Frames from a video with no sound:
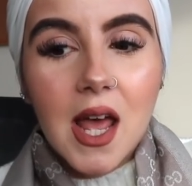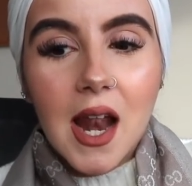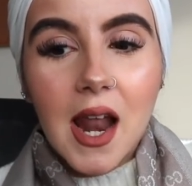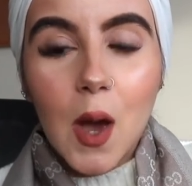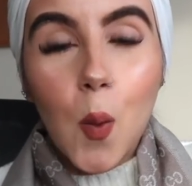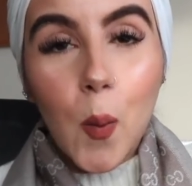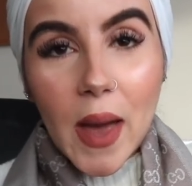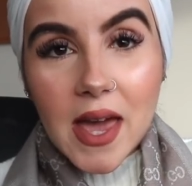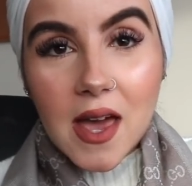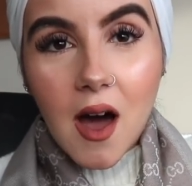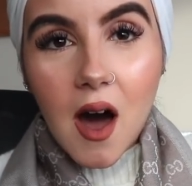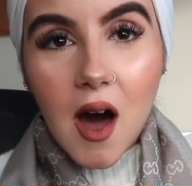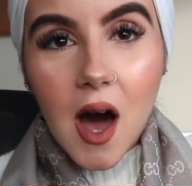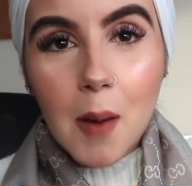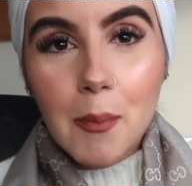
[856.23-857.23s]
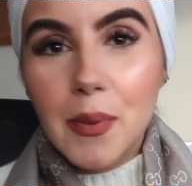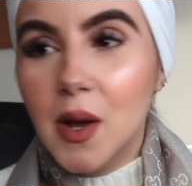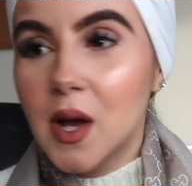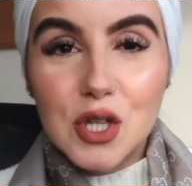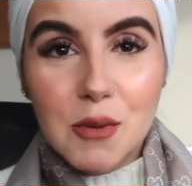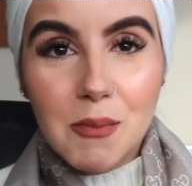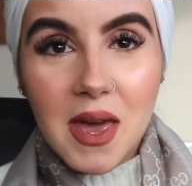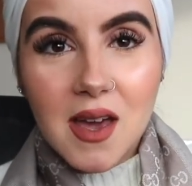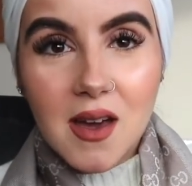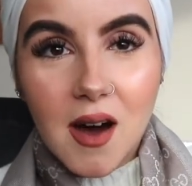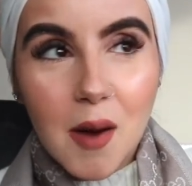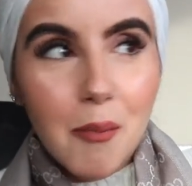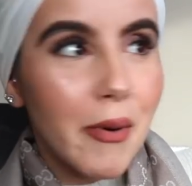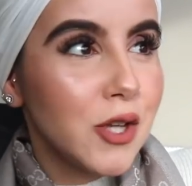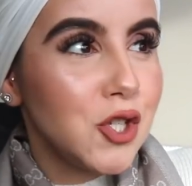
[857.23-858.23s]
Like, wake up, your
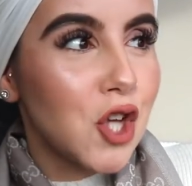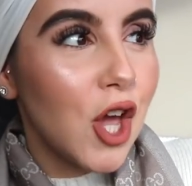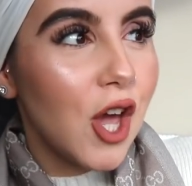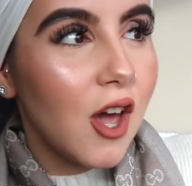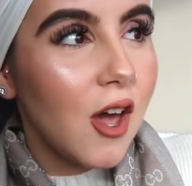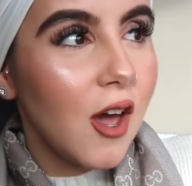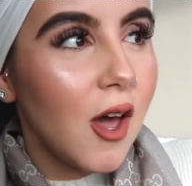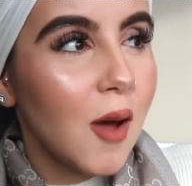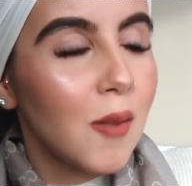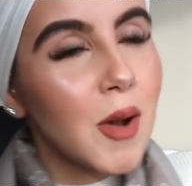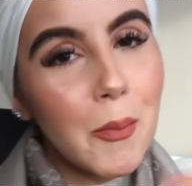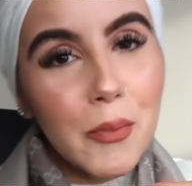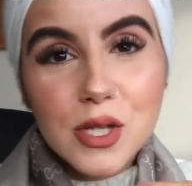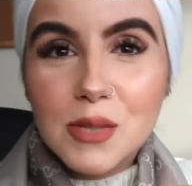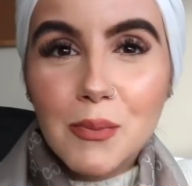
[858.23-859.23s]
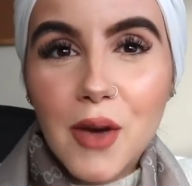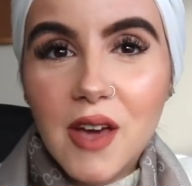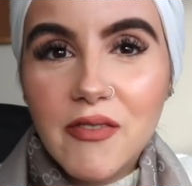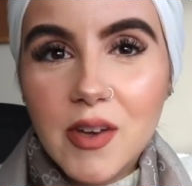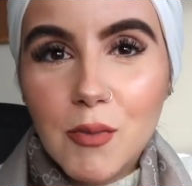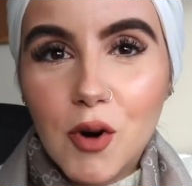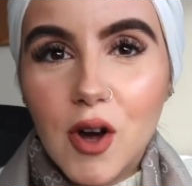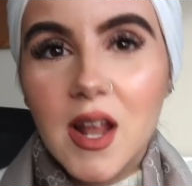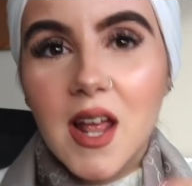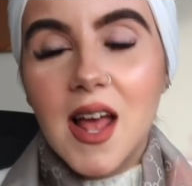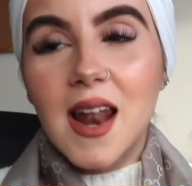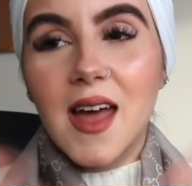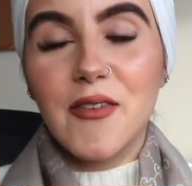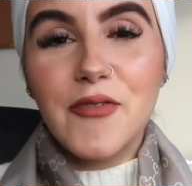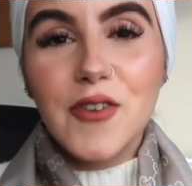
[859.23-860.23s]
makeup, brush your hair, like, put some perfume on,
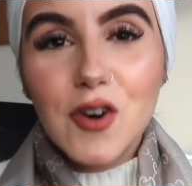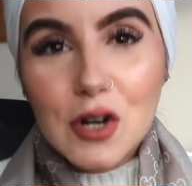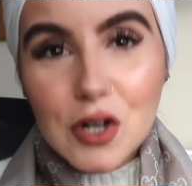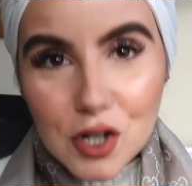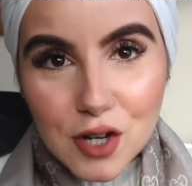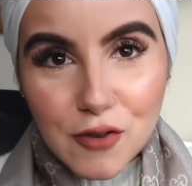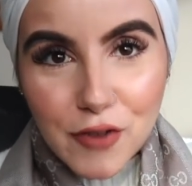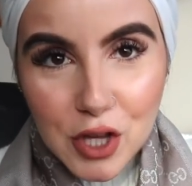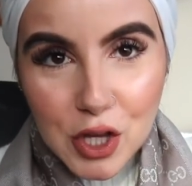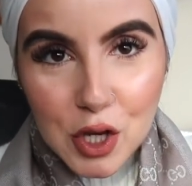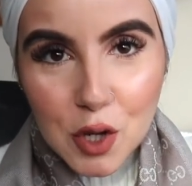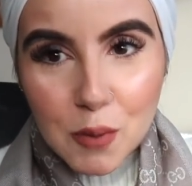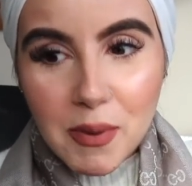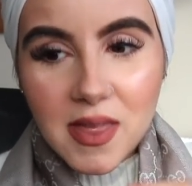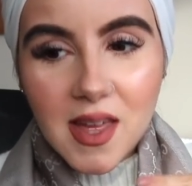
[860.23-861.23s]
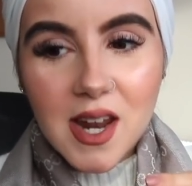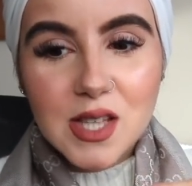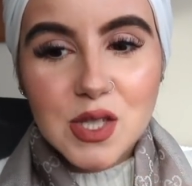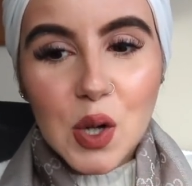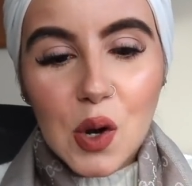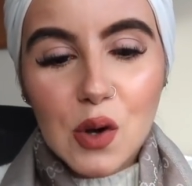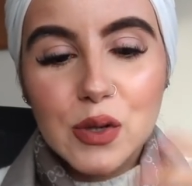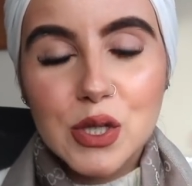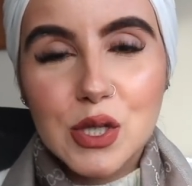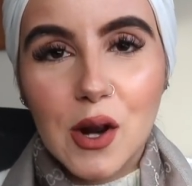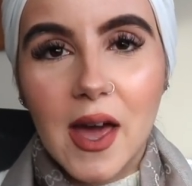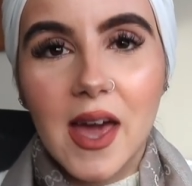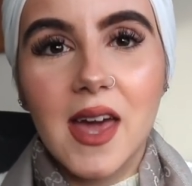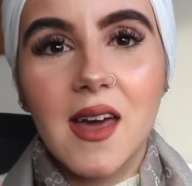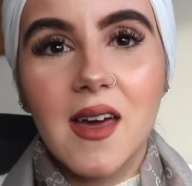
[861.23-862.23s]
like, feel good for you, but then it's also
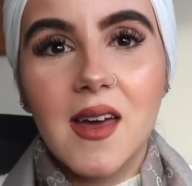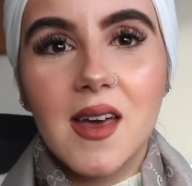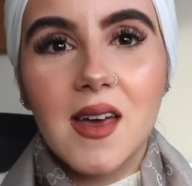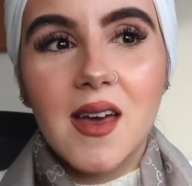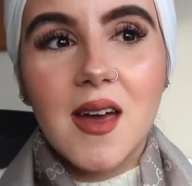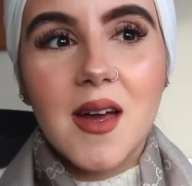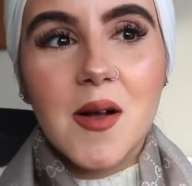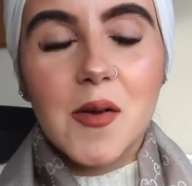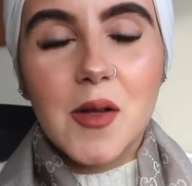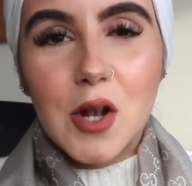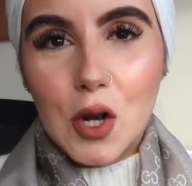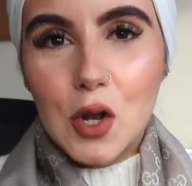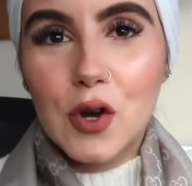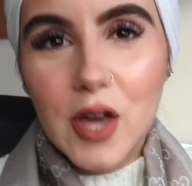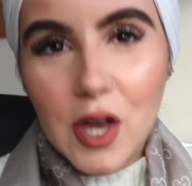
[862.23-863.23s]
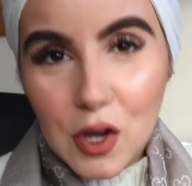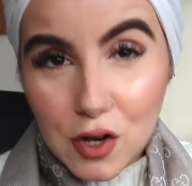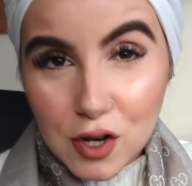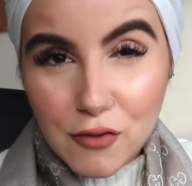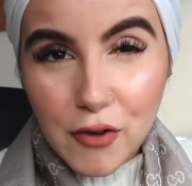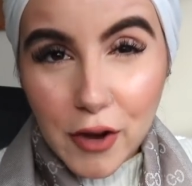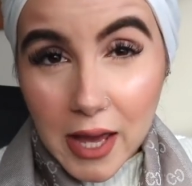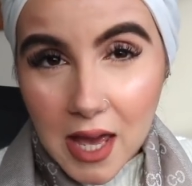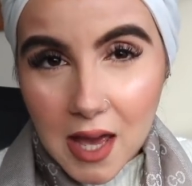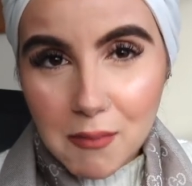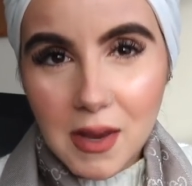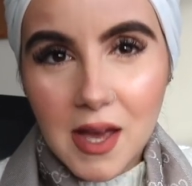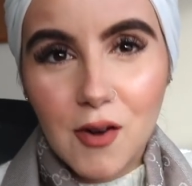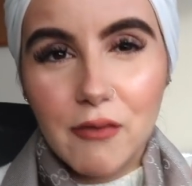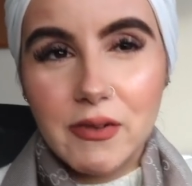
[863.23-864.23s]
like looking good for him,
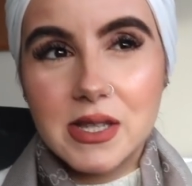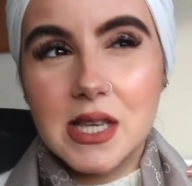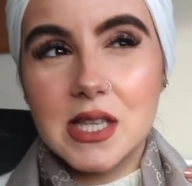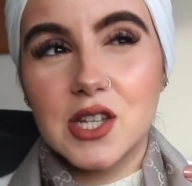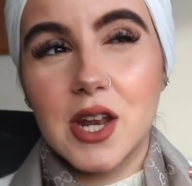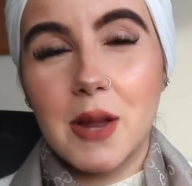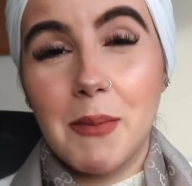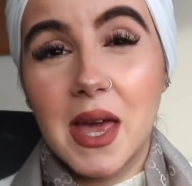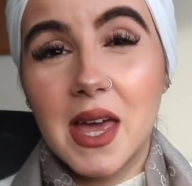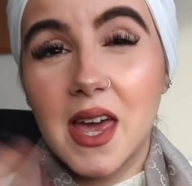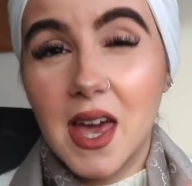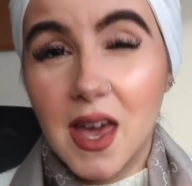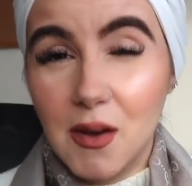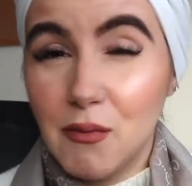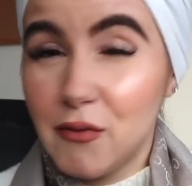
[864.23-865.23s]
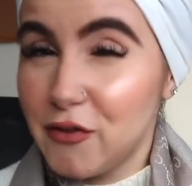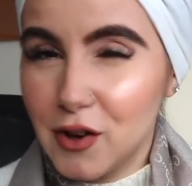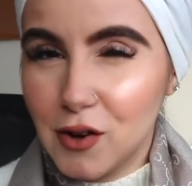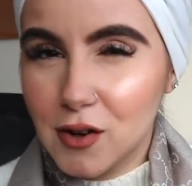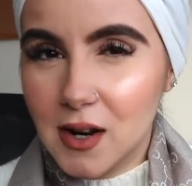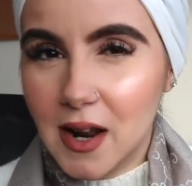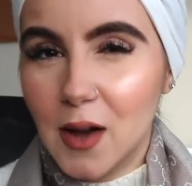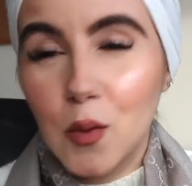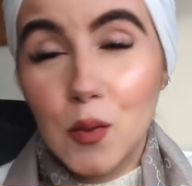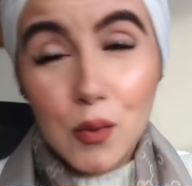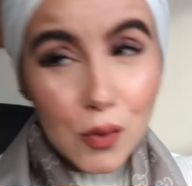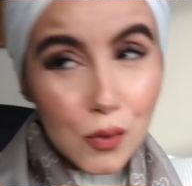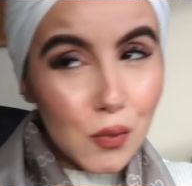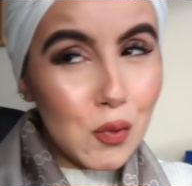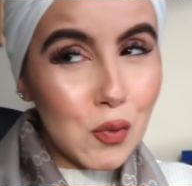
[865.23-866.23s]
and obviously it's gonna make him feel like,
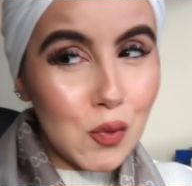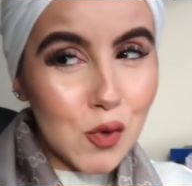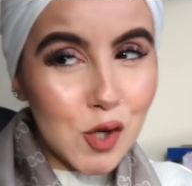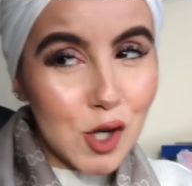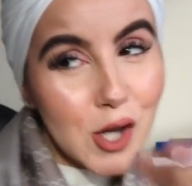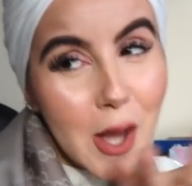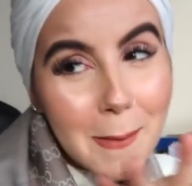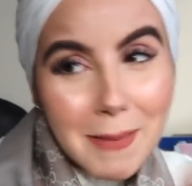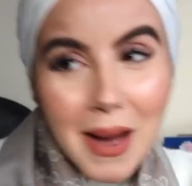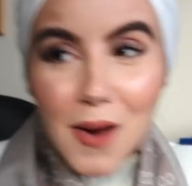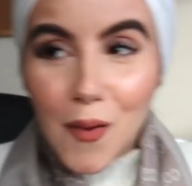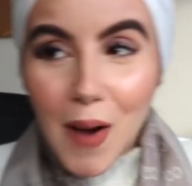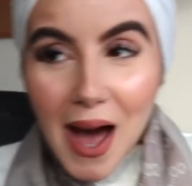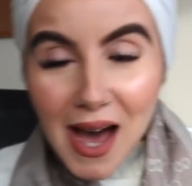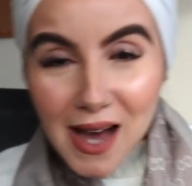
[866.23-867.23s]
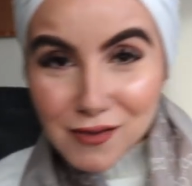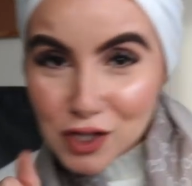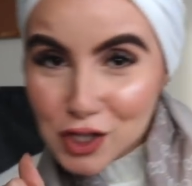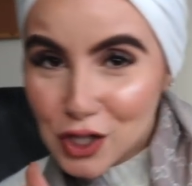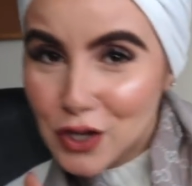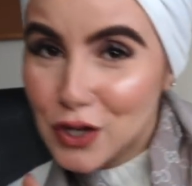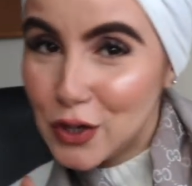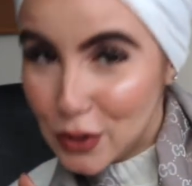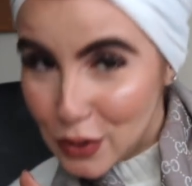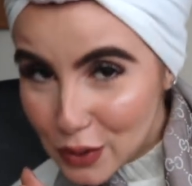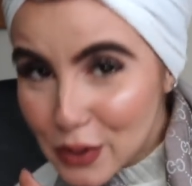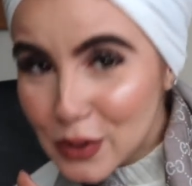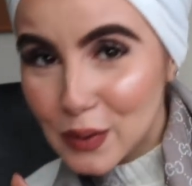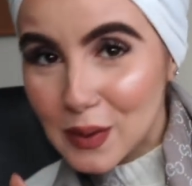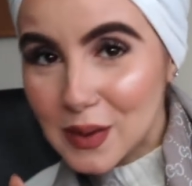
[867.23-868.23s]
ooh, look at my wife, she's
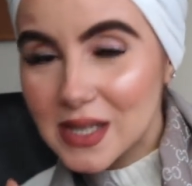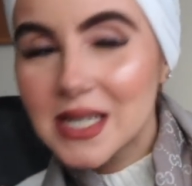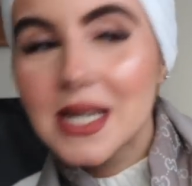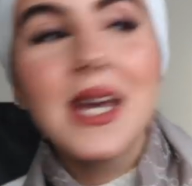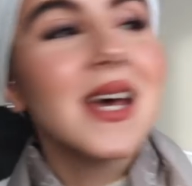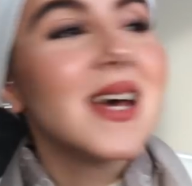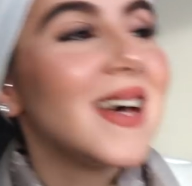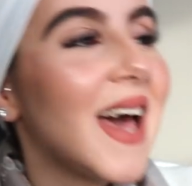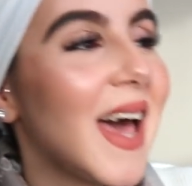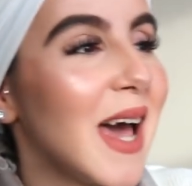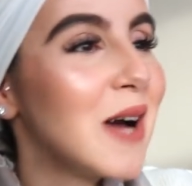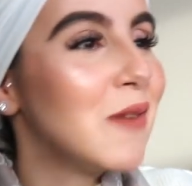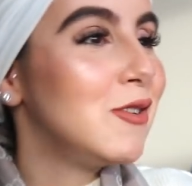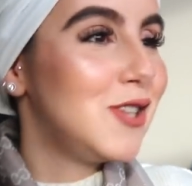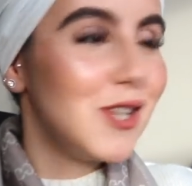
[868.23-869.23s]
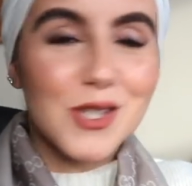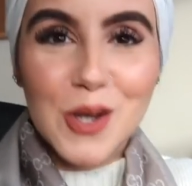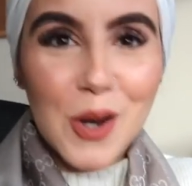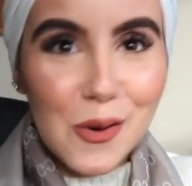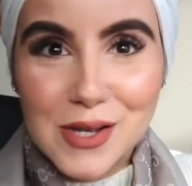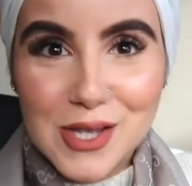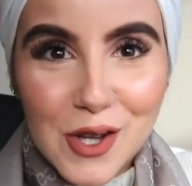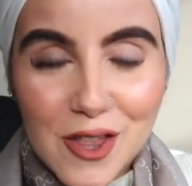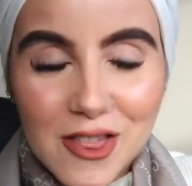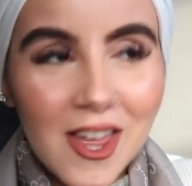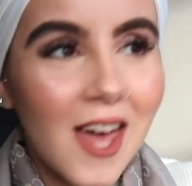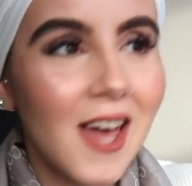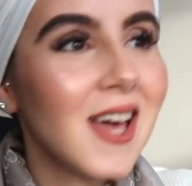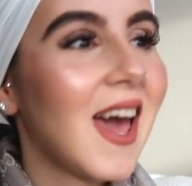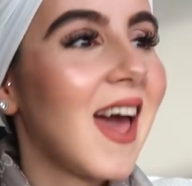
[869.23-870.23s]
cute, which is always a good
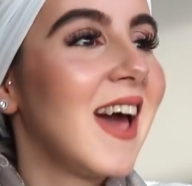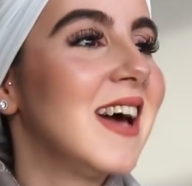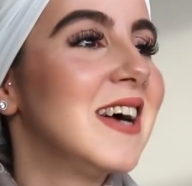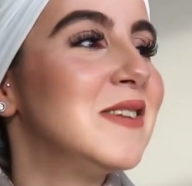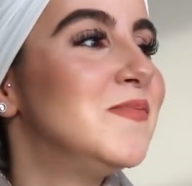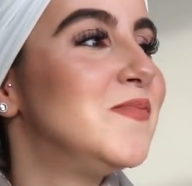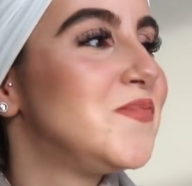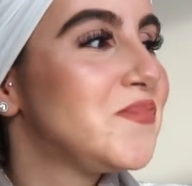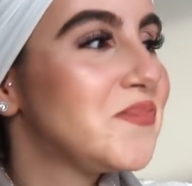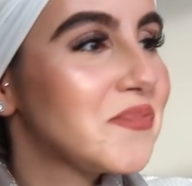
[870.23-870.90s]
thing.